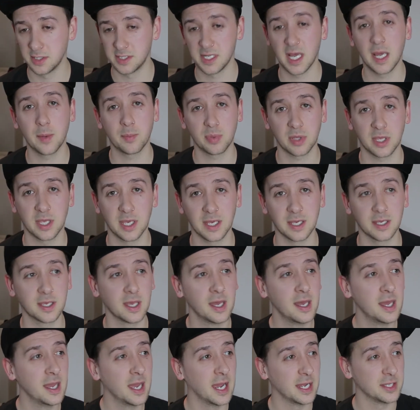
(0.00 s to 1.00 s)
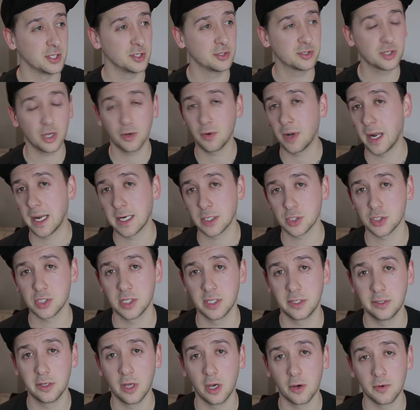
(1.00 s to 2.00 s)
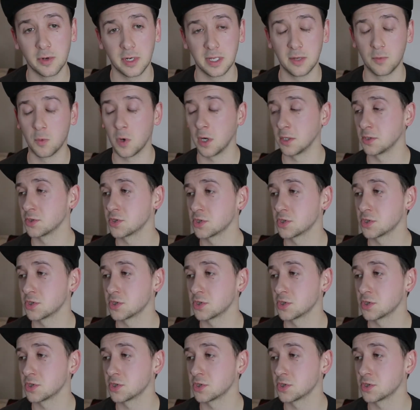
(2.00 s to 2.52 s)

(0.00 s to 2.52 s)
depth gig and you don't actually know anyone.